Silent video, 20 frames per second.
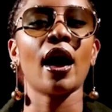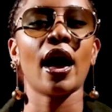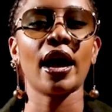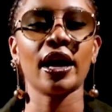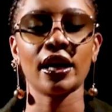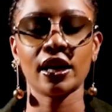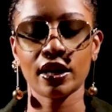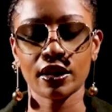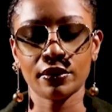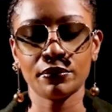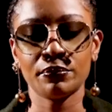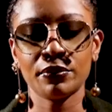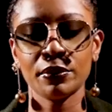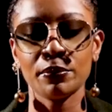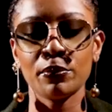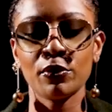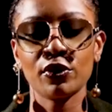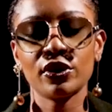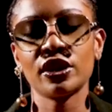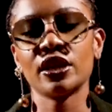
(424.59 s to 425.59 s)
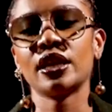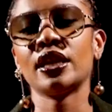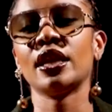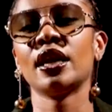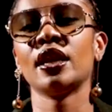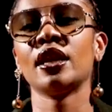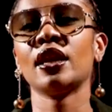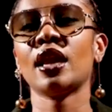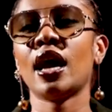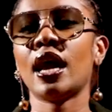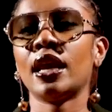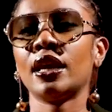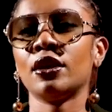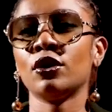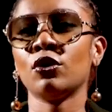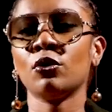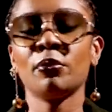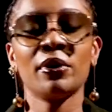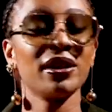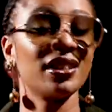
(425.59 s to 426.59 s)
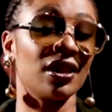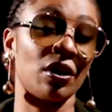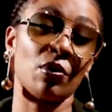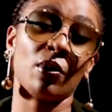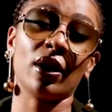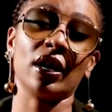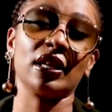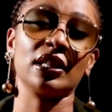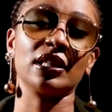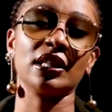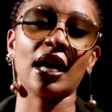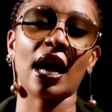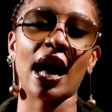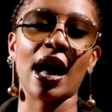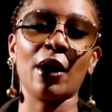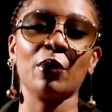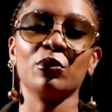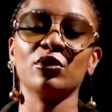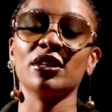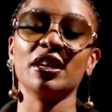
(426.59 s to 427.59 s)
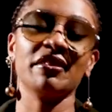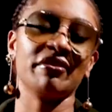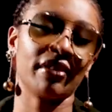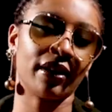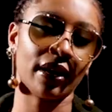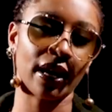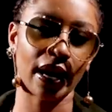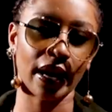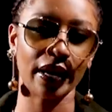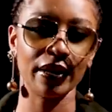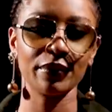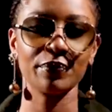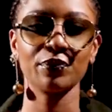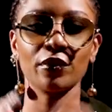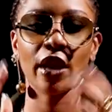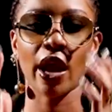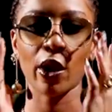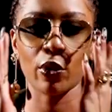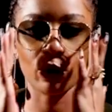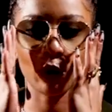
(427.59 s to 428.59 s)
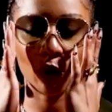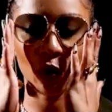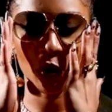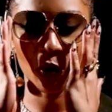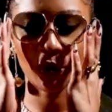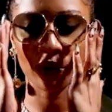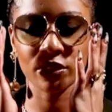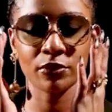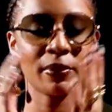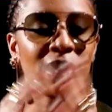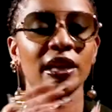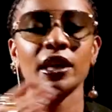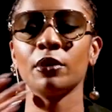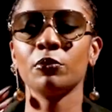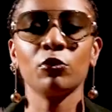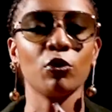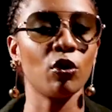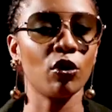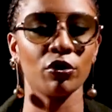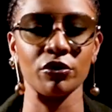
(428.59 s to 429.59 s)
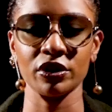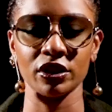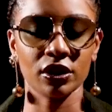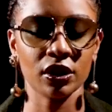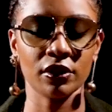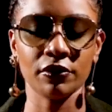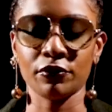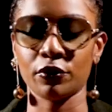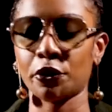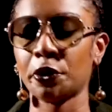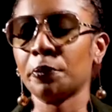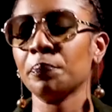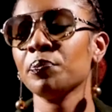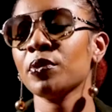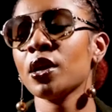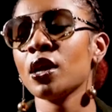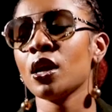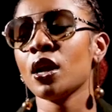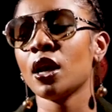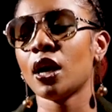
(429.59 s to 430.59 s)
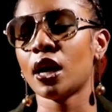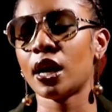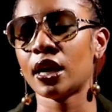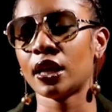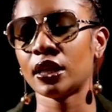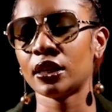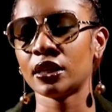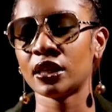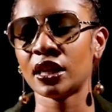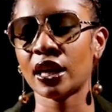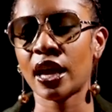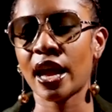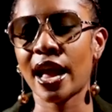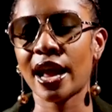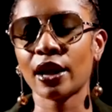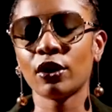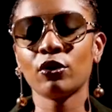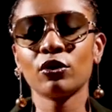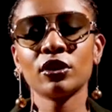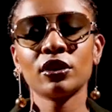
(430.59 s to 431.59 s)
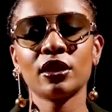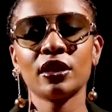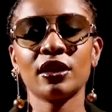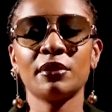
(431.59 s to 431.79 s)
I can be born again, and no matter what, I will never die. My name will always live on. And I got